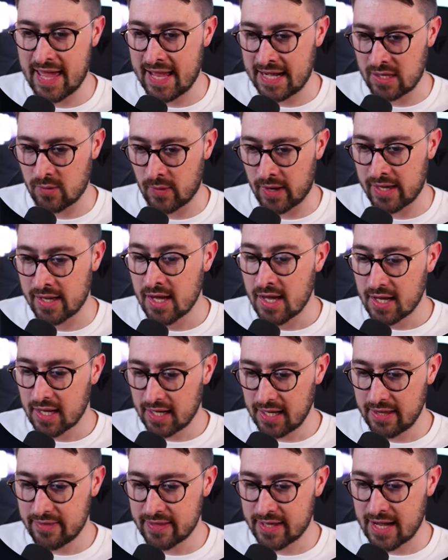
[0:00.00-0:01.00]
Anyway,
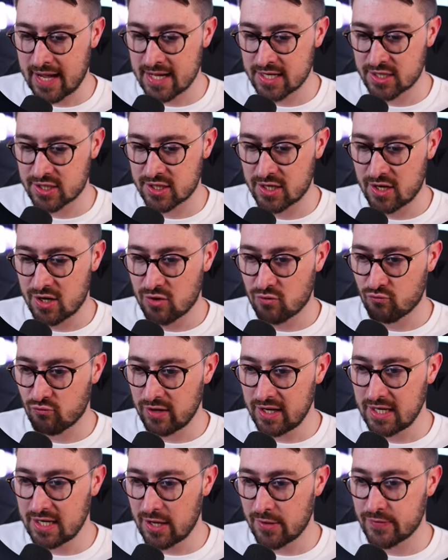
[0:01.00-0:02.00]
clear the cache,
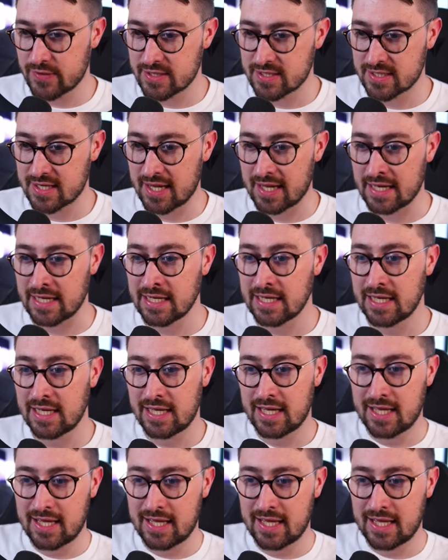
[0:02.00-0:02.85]
reload the skin,